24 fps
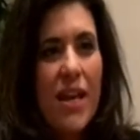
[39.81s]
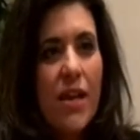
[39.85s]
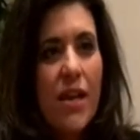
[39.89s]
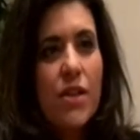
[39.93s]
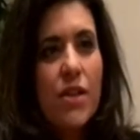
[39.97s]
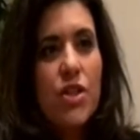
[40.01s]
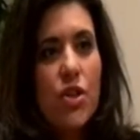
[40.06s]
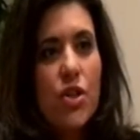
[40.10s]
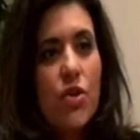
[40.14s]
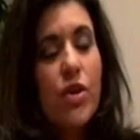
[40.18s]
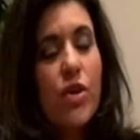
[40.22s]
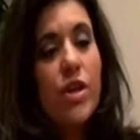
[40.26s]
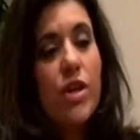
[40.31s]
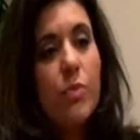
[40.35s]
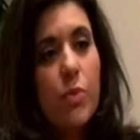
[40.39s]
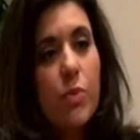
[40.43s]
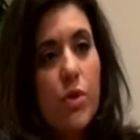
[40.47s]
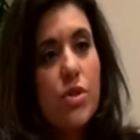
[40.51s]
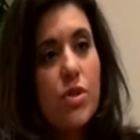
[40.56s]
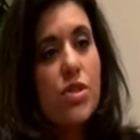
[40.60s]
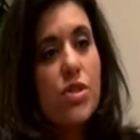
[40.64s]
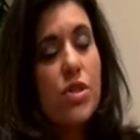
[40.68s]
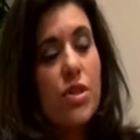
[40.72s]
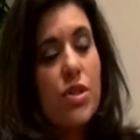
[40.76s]
degree to
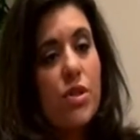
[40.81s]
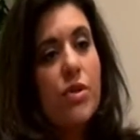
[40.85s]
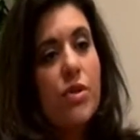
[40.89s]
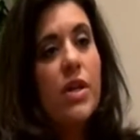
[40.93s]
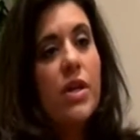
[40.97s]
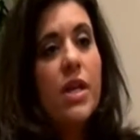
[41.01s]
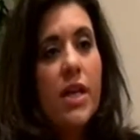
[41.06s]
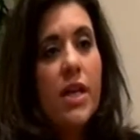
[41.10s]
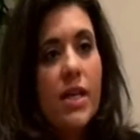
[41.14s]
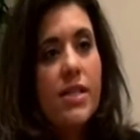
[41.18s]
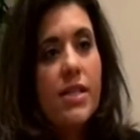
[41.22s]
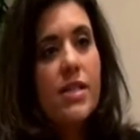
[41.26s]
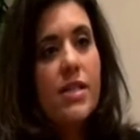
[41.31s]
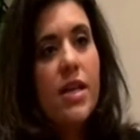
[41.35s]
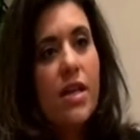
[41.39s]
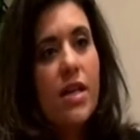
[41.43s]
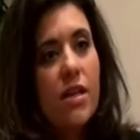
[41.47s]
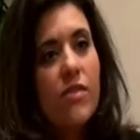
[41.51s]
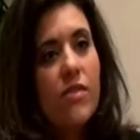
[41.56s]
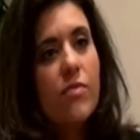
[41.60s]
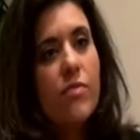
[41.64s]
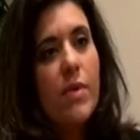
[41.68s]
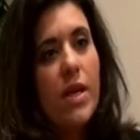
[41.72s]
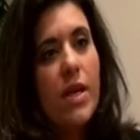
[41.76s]
pursue,
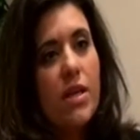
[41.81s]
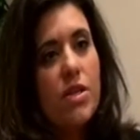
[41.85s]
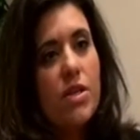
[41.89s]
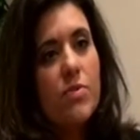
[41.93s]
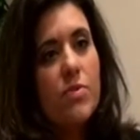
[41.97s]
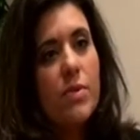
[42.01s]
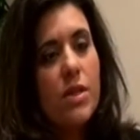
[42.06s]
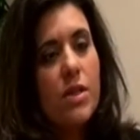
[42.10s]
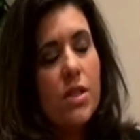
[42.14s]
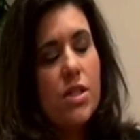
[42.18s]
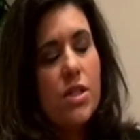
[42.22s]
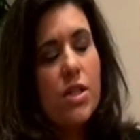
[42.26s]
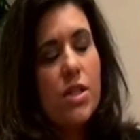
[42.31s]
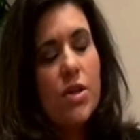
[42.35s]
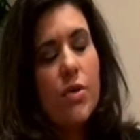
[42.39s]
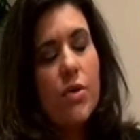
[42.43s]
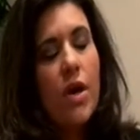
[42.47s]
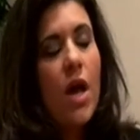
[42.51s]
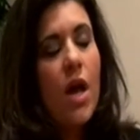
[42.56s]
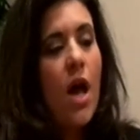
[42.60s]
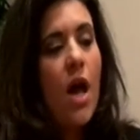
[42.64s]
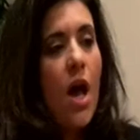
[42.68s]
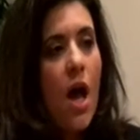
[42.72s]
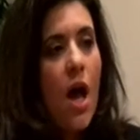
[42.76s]
executive management. So
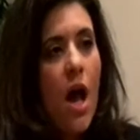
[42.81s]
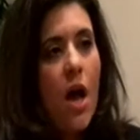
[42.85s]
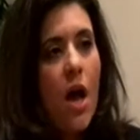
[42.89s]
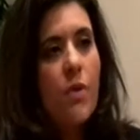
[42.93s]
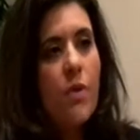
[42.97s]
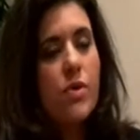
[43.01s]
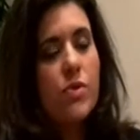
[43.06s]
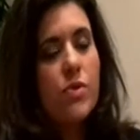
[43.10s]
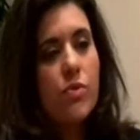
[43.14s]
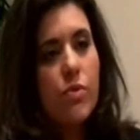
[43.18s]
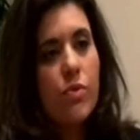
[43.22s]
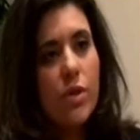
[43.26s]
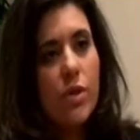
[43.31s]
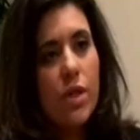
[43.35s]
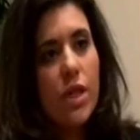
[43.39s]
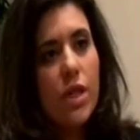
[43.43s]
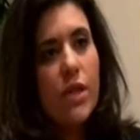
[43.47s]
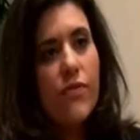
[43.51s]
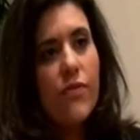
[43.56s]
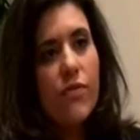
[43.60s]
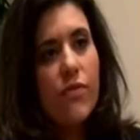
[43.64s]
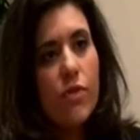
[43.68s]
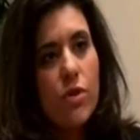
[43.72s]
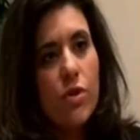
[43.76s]
I was really
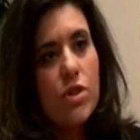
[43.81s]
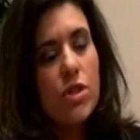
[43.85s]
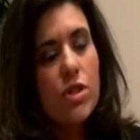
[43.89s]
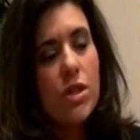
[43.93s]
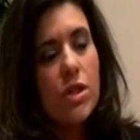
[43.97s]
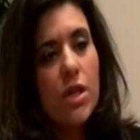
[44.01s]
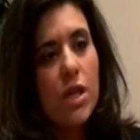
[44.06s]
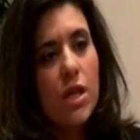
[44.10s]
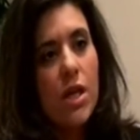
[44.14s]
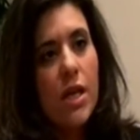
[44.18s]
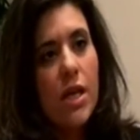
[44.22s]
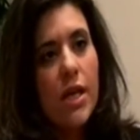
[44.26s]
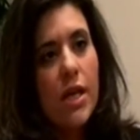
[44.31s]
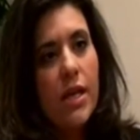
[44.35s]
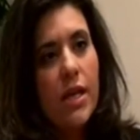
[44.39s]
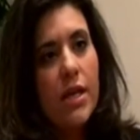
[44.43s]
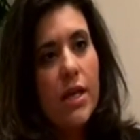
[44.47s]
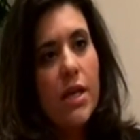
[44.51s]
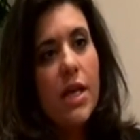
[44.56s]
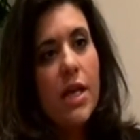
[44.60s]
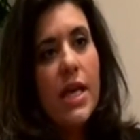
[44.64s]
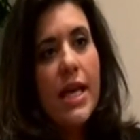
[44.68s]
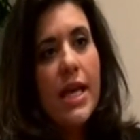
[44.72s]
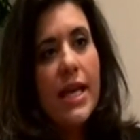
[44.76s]
fortunate in
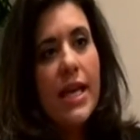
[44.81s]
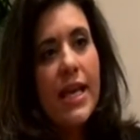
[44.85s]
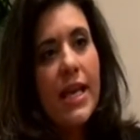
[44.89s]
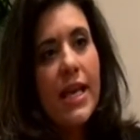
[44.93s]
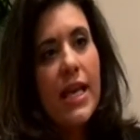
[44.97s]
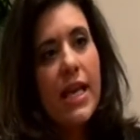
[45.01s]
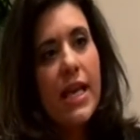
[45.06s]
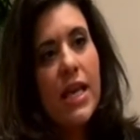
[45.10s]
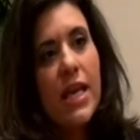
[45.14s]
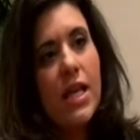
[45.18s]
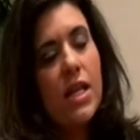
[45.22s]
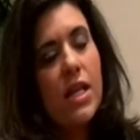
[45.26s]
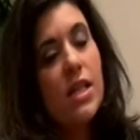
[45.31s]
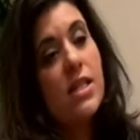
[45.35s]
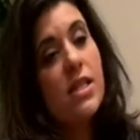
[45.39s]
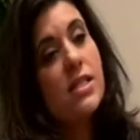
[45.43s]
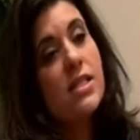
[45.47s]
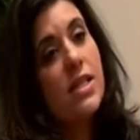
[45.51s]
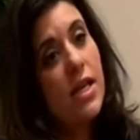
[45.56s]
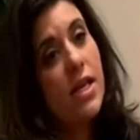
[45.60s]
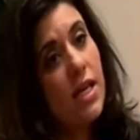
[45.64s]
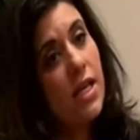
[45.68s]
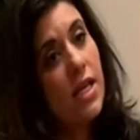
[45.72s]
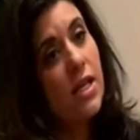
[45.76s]
getting in the
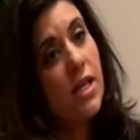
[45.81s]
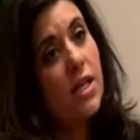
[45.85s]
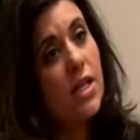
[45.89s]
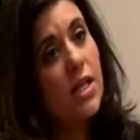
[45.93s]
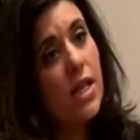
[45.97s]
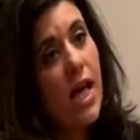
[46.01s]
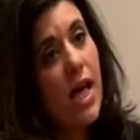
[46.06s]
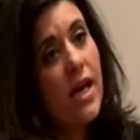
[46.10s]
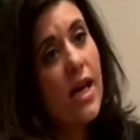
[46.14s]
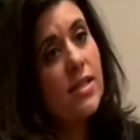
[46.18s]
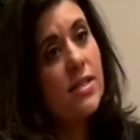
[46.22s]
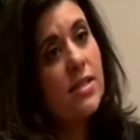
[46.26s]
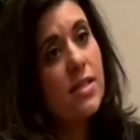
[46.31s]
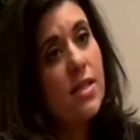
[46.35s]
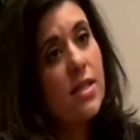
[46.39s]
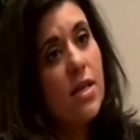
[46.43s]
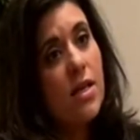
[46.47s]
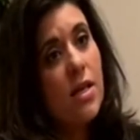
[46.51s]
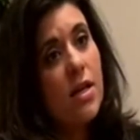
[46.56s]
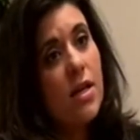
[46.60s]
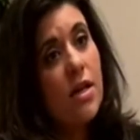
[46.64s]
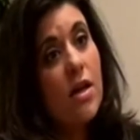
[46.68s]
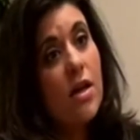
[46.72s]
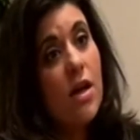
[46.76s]
second class
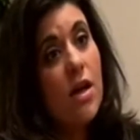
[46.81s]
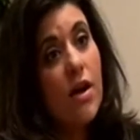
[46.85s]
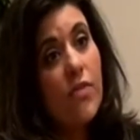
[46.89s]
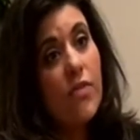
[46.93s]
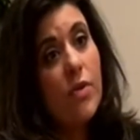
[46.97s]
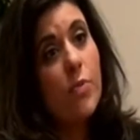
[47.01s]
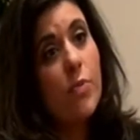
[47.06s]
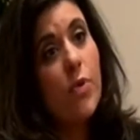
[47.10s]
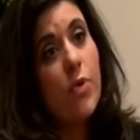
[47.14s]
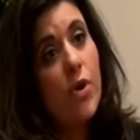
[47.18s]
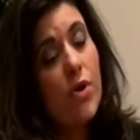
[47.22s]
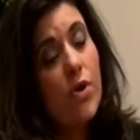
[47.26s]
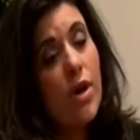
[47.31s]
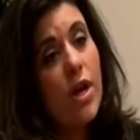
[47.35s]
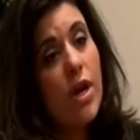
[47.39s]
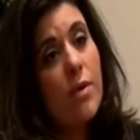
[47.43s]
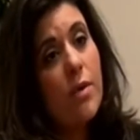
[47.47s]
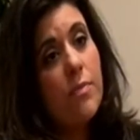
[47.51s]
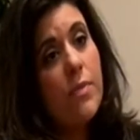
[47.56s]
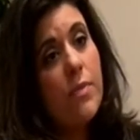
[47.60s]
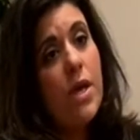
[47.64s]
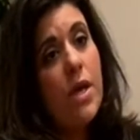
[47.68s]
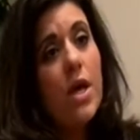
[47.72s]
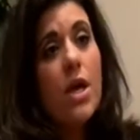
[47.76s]
of the
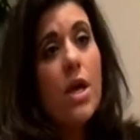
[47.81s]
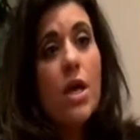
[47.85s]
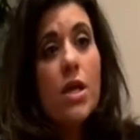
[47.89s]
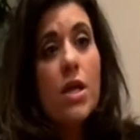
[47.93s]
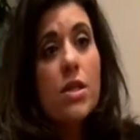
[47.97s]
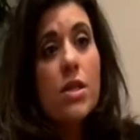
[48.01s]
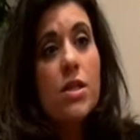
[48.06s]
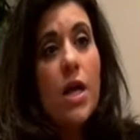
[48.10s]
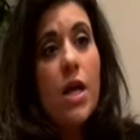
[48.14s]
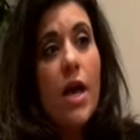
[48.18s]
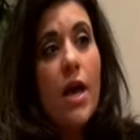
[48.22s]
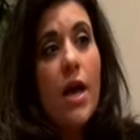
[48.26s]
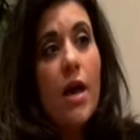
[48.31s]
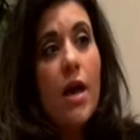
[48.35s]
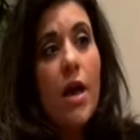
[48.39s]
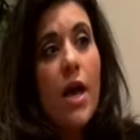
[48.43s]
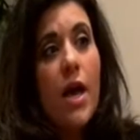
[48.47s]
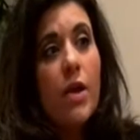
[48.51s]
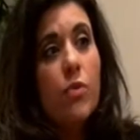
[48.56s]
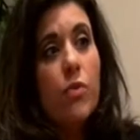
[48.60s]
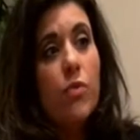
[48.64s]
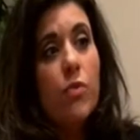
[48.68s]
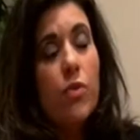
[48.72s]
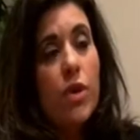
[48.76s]
program,
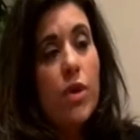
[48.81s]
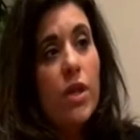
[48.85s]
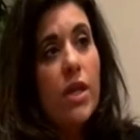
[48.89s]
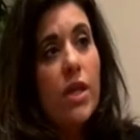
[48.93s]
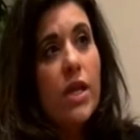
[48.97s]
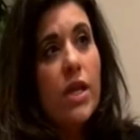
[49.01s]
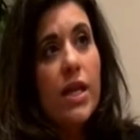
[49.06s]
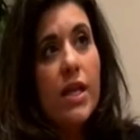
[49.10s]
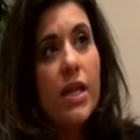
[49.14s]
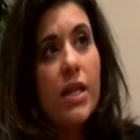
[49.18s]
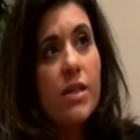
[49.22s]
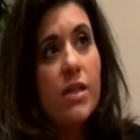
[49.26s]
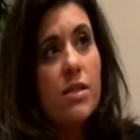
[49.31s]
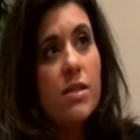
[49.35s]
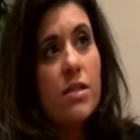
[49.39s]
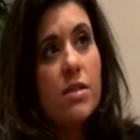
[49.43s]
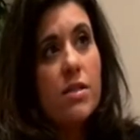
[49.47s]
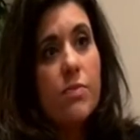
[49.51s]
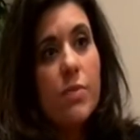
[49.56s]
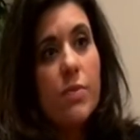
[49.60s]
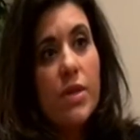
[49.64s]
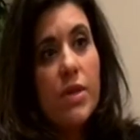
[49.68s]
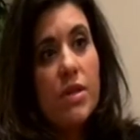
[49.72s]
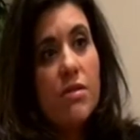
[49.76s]
and really it has
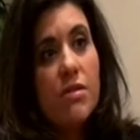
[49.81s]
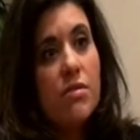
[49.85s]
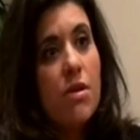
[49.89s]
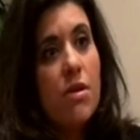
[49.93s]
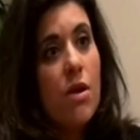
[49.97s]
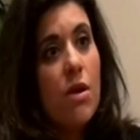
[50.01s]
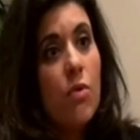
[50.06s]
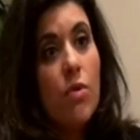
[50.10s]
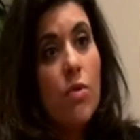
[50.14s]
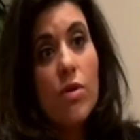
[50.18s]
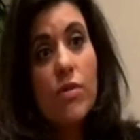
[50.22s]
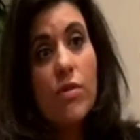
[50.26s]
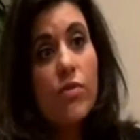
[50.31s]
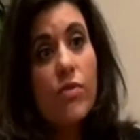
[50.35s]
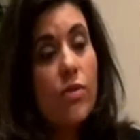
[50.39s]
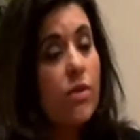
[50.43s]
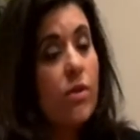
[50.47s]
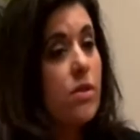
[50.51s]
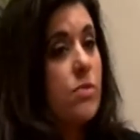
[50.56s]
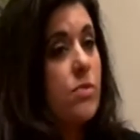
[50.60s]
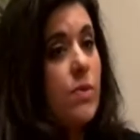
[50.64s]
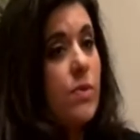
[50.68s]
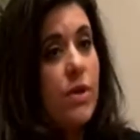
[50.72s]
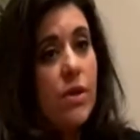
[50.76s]
just been a wonderful
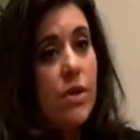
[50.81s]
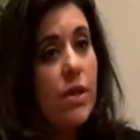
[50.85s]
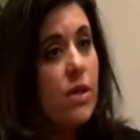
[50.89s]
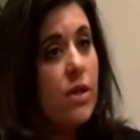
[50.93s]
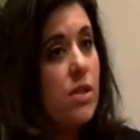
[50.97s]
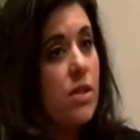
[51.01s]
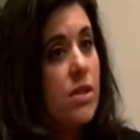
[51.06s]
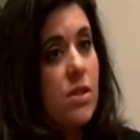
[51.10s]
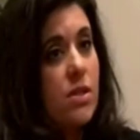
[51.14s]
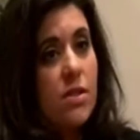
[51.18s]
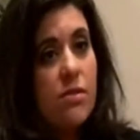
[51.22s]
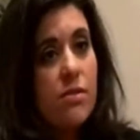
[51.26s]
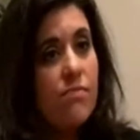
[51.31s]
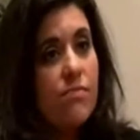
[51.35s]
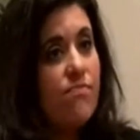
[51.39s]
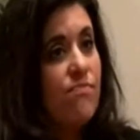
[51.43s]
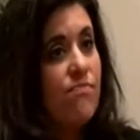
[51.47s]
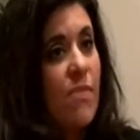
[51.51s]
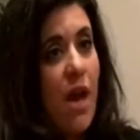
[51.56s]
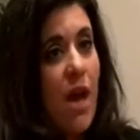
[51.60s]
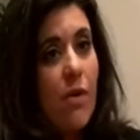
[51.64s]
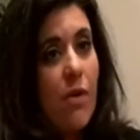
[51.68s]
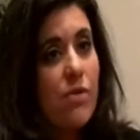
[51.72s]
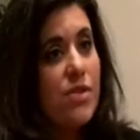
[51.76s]
experience.
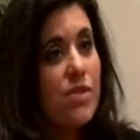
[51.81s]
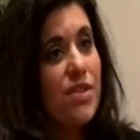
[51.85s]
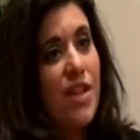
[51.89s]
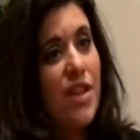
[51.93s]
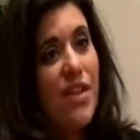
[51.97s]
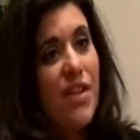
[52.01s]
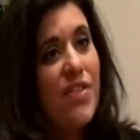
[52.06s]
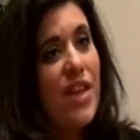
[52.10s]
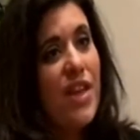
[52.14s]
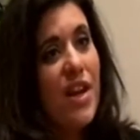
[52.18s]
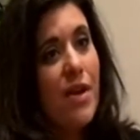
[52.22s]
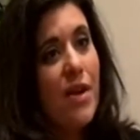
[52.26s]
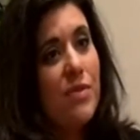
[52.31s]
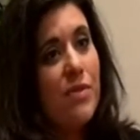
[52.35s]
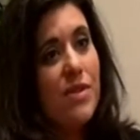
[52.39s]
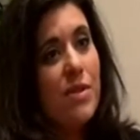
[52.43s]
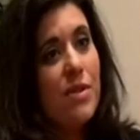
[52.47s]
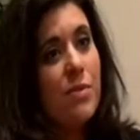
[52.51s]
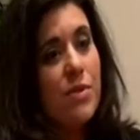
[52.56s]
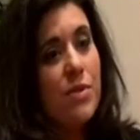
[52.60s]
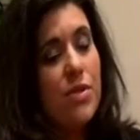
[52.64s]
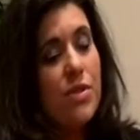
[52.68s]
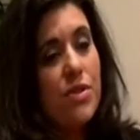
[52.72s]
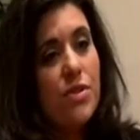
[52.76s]
I was glad that I was
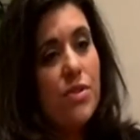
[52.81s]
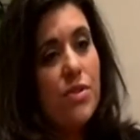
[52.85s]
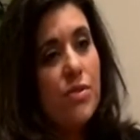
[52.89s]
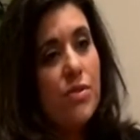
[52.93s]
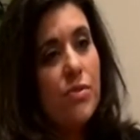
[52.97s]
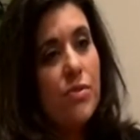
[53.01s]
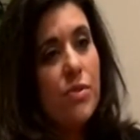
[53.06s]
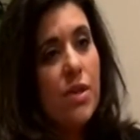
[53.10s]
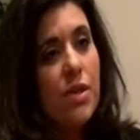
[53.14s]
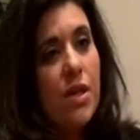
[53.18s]
able to